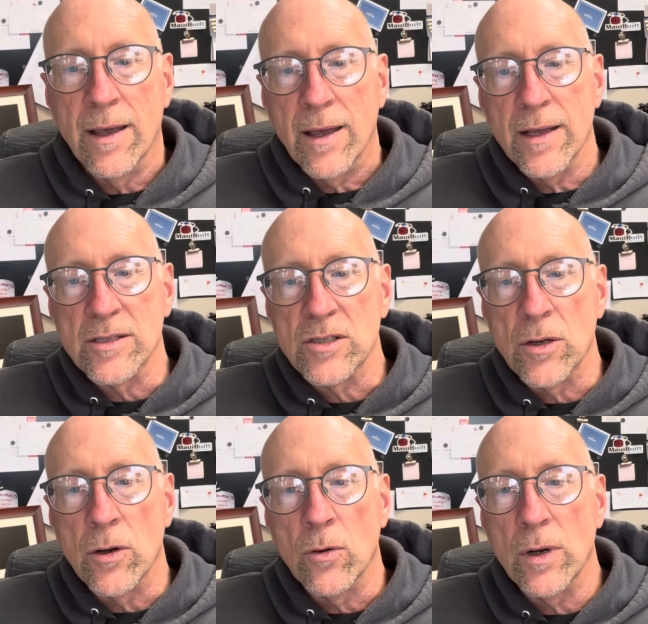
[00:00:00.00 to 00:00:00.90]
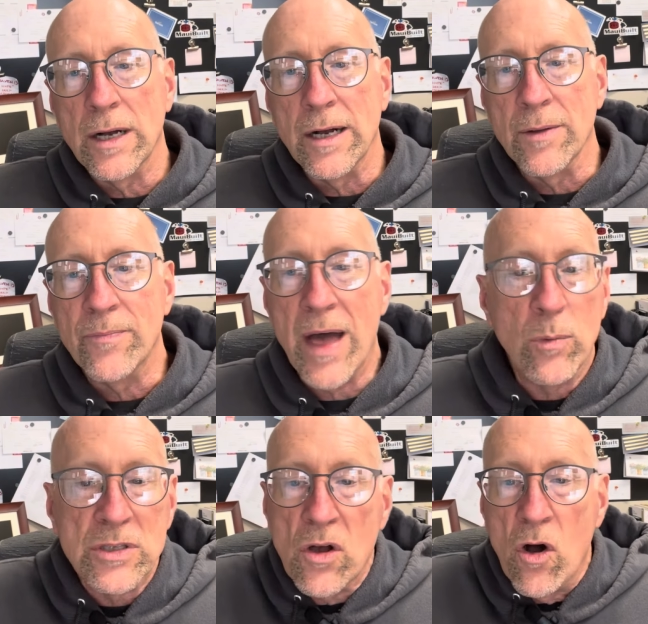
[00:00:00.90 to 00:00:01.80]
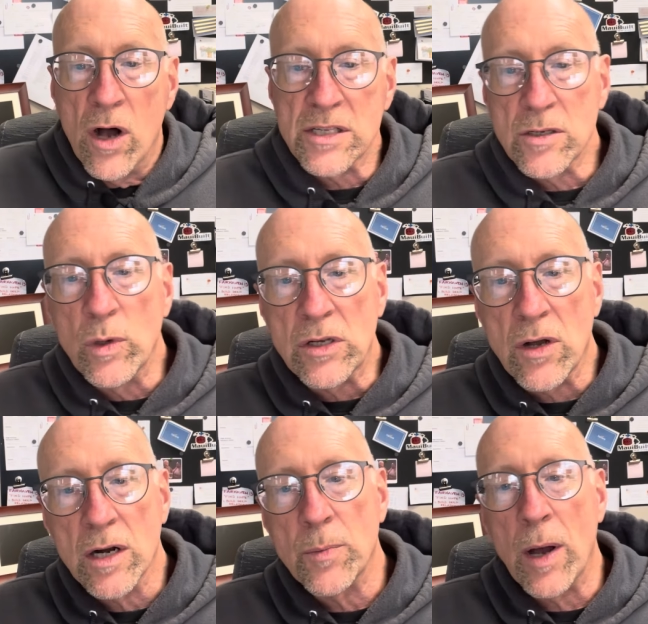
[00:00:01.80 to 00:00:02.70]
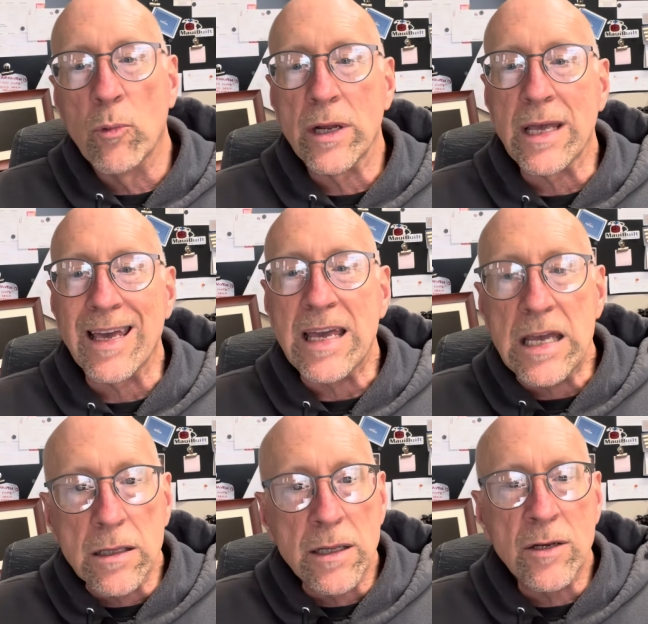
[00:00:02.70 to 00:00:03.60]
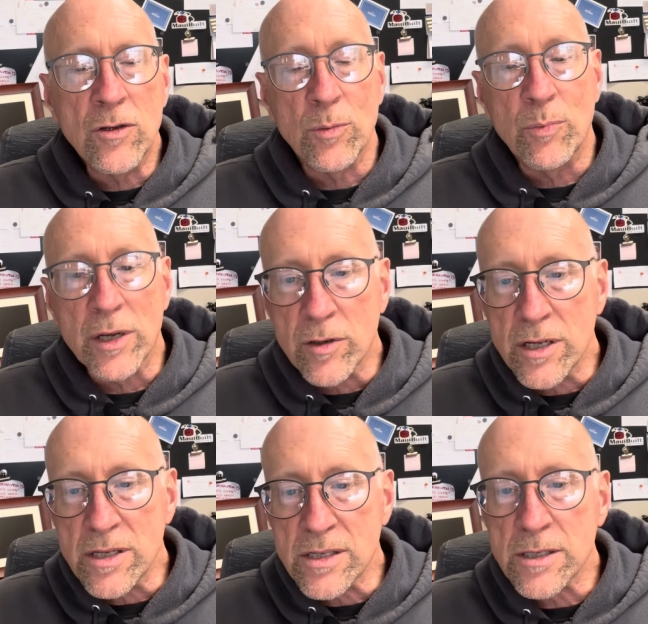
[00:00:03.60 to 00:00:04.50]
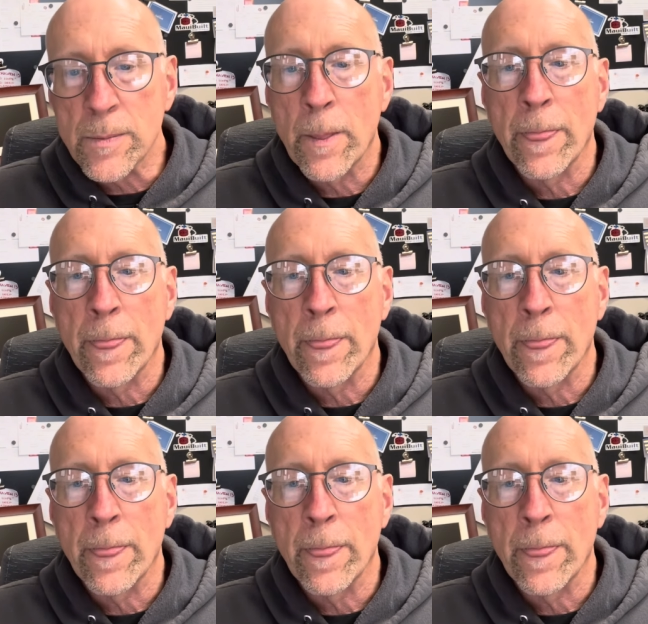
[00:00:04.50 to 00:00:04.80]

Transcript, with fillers: And so uh, that was awesome. We talked about bringing healing to bitterness.